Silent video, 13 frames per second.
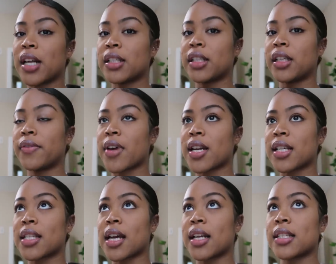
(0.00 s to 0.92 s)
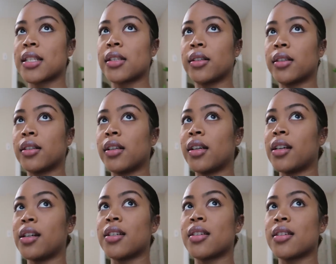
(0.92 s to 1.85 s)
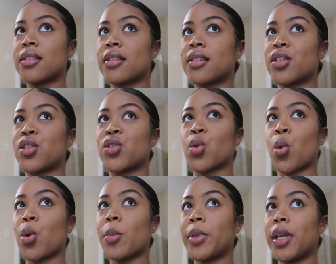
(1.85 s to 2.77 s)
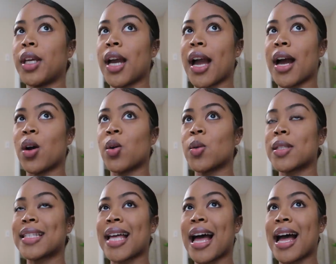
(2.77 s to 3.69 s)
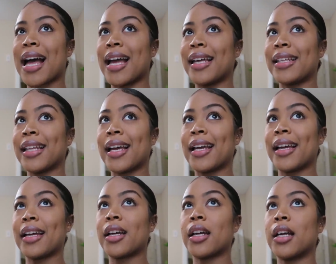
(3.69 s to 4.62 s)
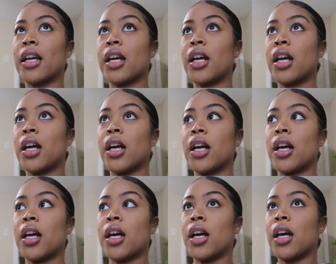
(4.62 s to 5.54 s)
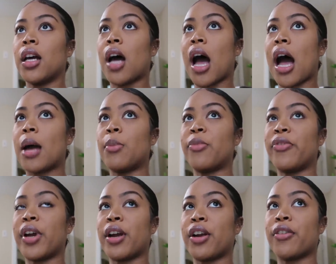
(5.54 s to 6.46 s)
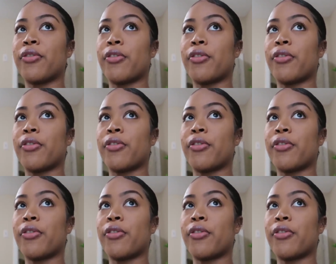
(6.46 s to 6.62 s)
I leave, I decided to, it is storming outside. Like, I'm very